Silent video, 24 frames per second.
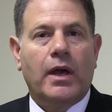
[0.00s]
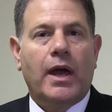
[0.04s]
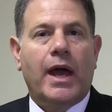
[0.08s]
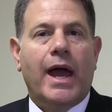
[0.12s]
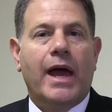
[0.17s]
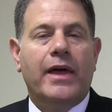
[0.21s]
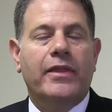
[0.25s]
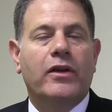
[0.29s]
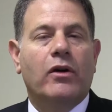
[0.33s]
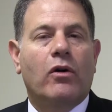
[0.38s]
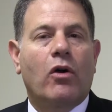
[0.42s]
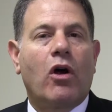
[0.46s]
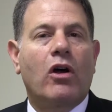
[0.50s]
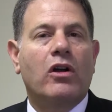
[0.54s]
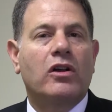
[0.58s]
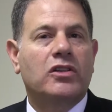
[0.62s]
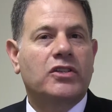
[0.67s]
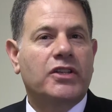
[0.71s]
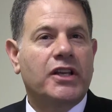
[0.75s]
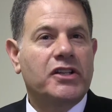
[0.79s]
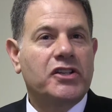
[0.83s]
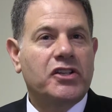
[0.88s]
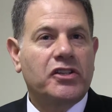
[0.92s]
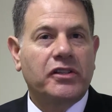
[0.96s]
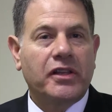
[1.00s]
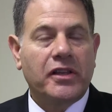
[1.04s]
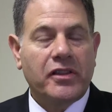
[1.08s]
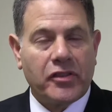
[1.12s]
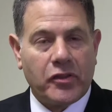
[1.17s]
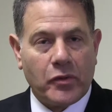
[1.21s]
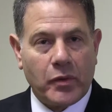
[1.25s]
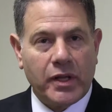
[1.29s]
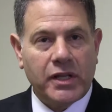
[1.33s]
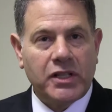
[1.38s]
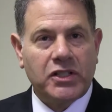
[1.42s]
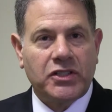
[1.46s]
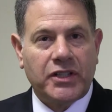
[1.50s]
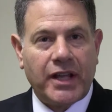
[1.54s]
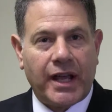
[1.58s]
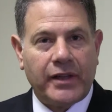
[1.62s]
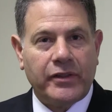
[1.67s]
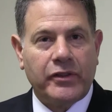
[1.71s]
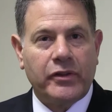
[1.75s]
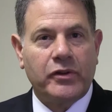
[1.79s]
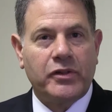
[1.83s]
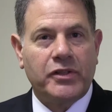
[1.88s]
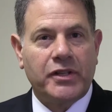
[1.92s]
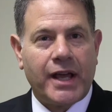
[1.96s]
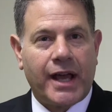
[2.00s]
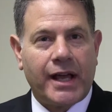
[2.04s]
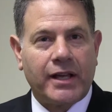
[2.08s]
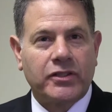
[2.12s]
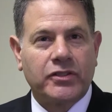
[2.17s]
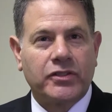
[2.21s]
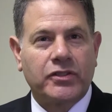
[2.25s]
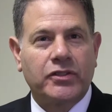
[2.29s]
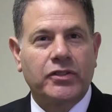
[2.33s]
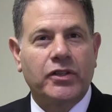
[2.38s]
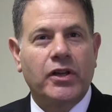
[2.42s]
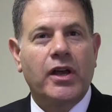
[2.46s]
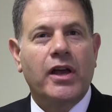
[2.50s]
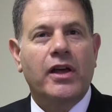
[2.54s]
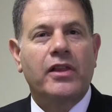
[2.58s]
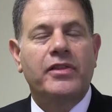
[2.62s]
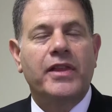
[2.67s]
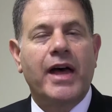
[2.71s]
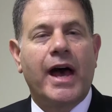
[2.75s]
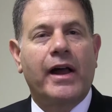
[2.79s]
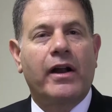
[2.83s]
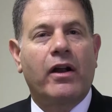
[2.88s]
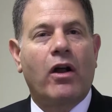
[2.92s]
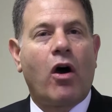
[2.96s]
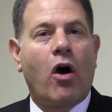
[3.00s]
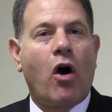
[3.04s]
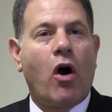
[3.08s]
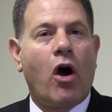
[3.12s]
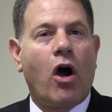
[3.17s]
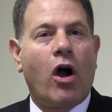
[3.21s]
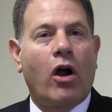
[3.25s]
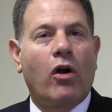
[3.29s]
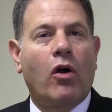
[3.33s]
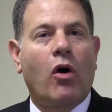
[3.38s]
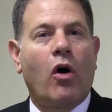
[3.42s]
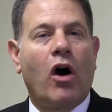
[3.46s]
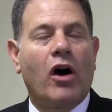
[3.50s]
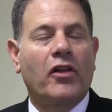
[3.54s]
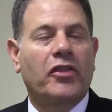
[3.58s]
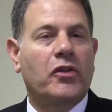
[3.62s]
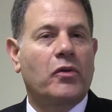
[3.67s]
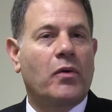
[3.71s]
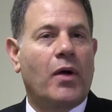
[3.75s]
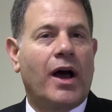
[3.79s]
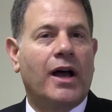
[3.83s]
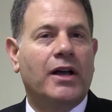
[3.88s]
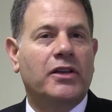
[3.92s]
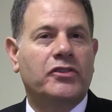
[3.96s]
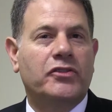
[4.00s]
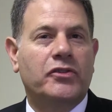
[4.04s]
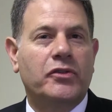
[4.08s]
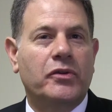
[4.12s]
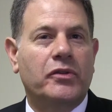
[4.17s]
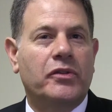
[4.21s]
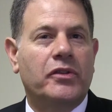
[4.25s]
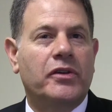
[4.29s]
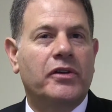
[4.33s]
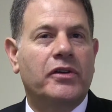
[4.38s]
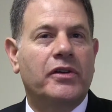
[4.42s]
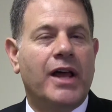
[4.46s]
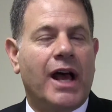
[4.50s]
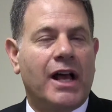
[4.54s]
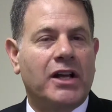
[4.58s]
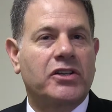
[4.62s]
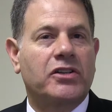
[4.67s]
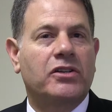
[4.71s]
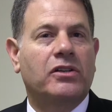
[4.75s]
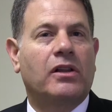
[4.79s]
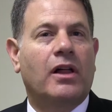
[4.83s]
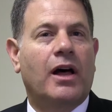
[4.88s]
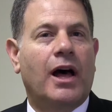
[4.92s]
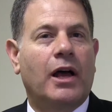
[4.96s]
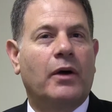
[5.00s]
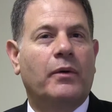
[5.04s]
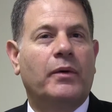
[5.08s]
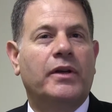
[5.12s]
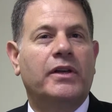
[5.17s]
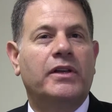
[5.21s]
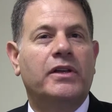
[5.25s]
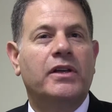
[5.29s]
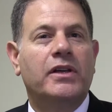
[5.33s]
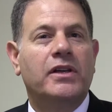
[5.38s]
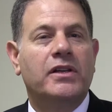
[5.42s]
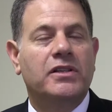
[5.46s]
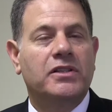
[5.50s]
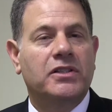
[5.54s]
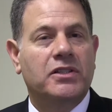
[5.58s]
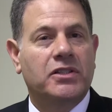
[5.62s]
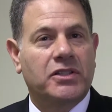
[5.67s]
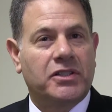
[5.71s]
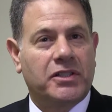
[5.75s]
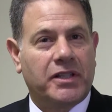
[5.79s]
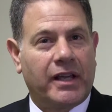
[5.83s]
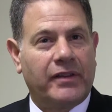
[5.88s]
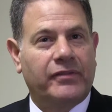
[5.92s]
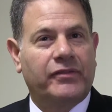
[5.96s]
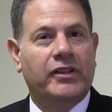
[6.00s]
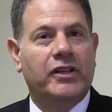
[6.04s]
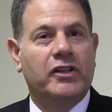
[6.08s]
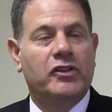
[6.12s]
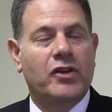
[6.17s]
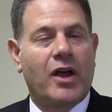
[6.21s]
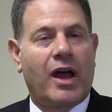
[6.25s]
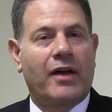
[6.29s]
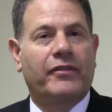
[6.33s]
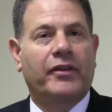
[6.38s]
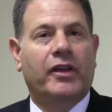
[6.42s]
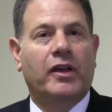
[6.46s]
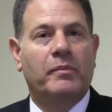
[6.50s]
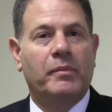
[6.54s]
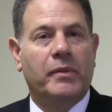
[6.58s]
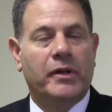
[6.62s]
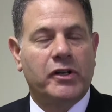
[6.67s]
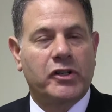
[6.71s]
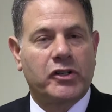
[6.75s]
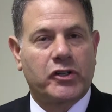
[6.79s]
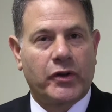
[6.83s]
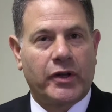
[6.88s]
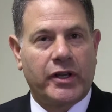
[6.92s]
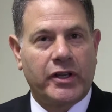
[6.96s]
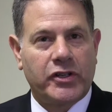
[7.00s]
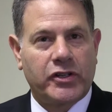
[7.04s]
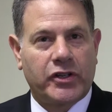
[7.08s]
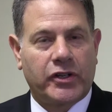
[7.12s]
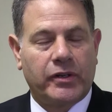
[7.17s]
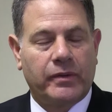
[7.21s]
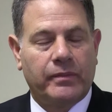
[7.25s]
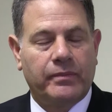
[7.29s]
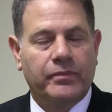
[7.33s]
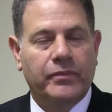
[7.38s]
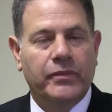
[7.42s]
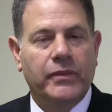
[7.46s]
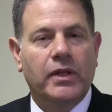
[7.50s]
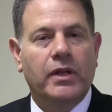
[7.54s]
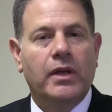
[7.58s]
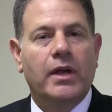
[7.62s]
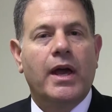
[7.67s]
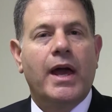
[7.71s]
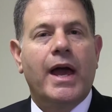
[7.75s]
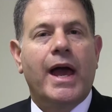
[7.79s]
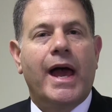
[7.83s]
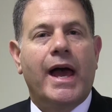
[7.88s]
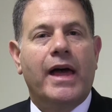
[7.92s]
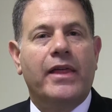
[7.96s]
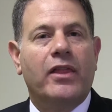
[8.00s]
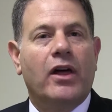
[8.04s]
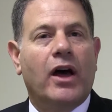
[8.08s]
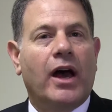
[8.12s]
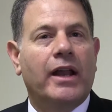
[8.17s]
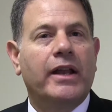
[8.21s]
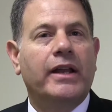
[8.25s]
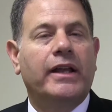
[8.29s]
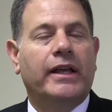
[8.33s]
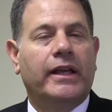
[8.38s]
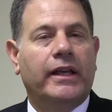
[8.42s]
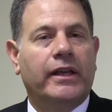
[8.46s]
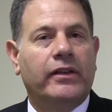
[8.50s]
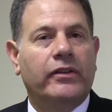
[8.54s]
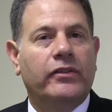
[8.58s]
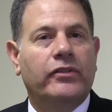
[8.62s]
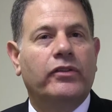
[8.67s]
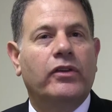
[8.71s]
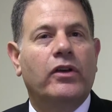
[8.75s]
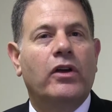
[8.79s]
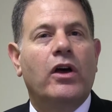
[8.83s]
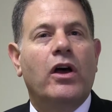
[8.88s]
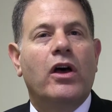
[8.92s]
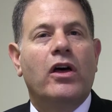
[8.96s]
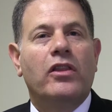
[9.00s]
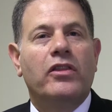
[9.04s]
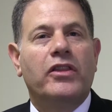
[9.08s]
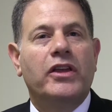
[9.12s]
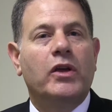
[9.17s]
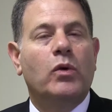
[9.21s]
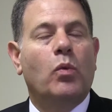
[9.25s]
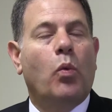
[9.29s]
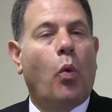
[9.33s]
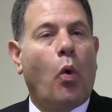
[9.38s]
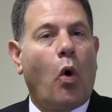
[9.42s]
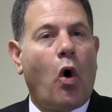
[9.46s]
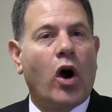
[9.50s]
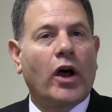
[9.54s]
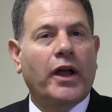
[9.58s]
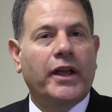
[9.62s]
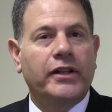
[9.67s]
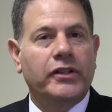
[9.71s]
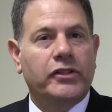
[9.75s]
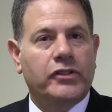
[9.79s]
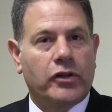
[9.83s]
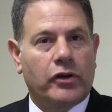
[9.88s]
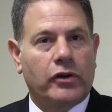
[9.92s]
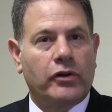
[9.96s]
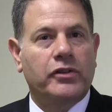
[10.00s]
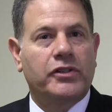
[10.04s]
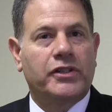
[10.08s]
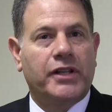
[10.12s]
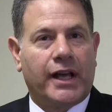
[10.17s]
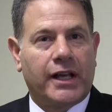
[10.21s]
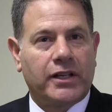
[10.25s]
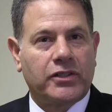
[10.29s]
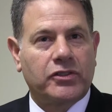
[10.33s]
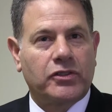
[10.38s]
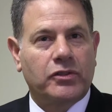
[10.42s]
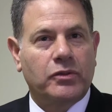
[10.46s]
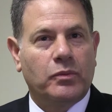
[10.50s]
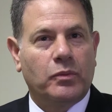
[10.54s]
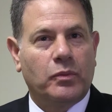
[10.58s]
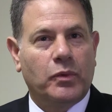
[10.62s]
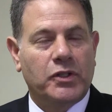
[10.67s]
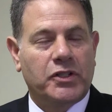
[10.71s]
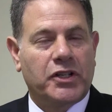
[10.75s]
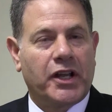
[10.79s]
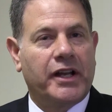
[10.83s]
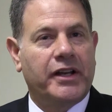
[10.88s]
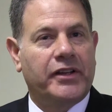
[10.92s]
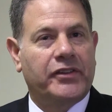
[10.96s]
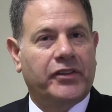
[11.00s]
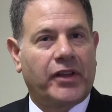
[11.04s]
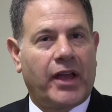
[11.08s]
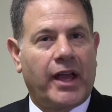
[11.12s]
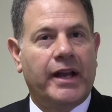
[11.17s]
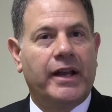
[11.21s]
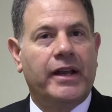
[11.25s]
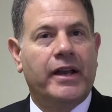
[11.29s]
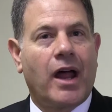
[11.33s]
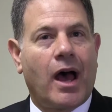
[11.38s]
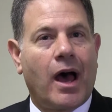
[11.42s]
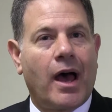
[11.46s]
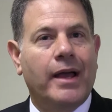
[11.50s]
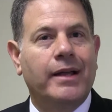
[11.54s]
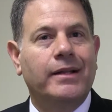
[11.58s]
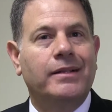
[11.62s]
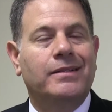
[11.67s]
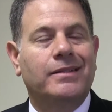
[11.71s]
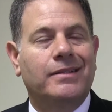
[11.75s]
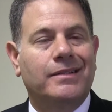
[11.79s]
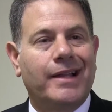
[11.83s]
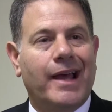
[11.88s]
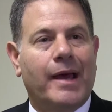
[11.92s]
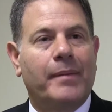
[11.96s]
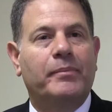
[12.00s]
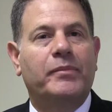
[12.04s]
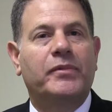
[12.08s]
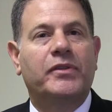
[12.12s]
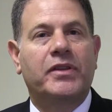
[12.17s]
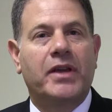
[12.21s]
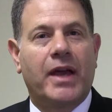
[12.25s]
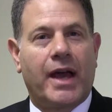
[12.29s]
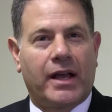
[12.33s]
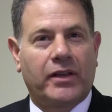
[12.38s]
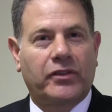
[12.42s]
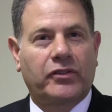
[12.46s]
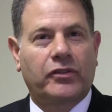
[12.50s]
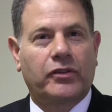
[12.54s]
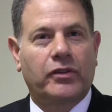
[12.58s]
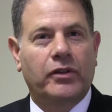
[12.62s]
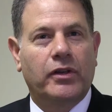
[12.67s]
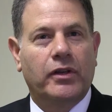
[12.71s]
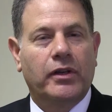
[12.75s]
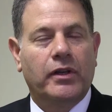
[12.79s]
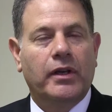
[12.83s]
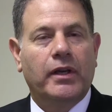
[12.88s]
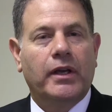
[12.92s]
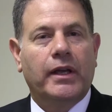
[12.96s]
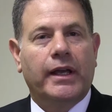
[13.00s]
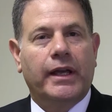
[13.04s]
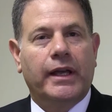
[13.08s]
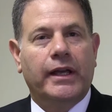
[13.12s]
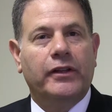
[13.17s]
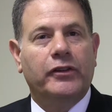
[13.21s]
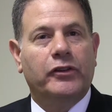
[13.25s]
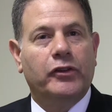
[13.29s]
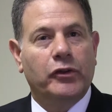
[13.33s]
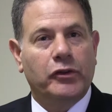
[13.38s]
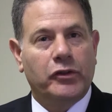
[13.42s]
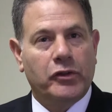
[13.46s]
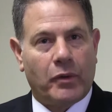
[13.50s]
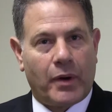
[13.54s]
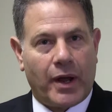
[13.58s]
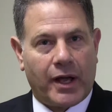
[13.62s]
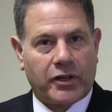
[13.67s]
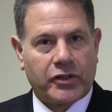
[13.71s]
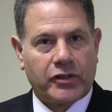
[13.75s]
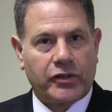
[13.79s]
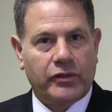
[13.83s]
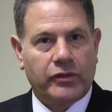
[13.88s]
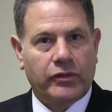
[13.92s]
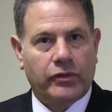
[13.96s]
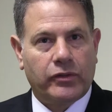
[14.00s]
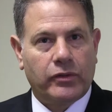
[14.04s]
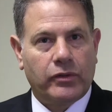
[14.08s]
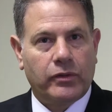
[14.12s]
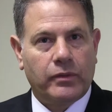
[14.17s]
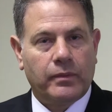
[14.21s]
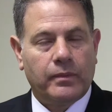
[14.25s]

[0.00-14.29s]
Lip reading: And there are essentially three standard tests that are authorized through the National Highway Safety Traffic Administration. And that is the walk and turn test, which is a 9-step test in 2 directions,